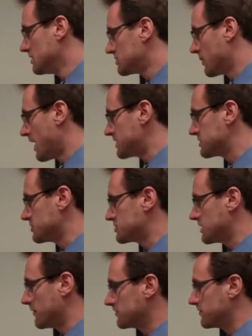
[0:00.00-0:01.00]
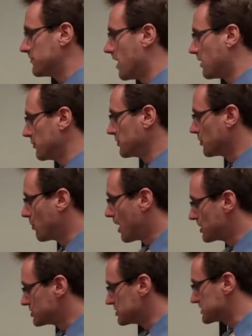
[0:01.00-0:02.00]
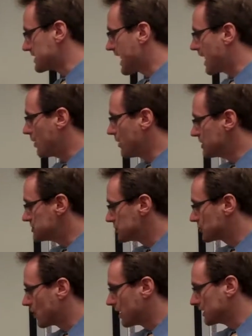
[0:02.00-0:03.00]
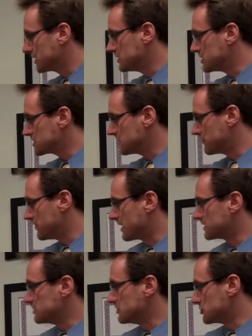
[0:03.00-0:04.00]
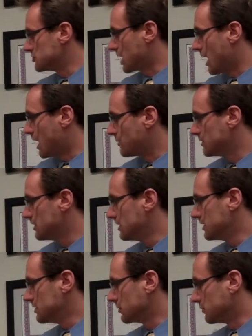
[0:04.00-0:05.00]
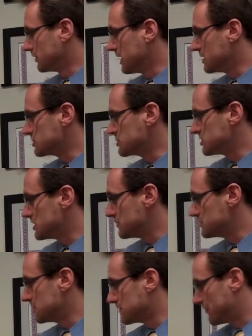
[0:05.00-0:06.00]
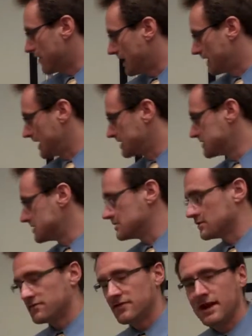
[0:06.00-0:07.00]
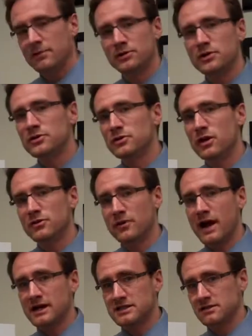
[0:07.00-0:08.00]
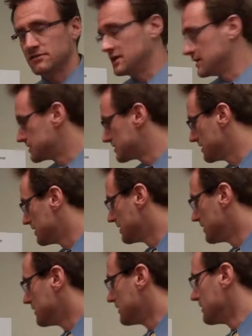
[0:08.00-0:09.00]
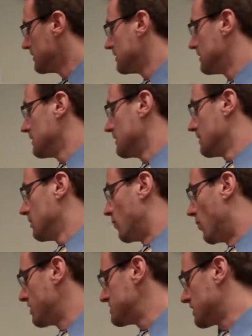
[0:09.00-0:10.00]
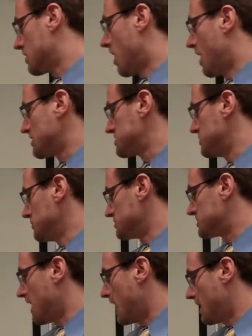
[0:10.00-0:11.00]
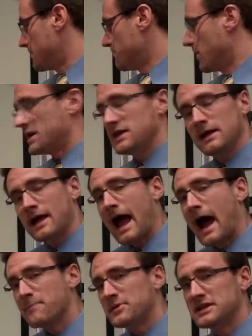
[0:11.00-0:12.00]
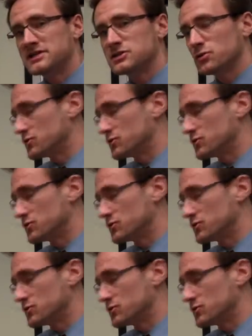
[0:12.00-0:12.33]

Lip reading: So ask yourself the following questions. How has your chronic condition affected your job, your relationships, your finances, your family, or your other activities? What does it cost you in time, money, happiness,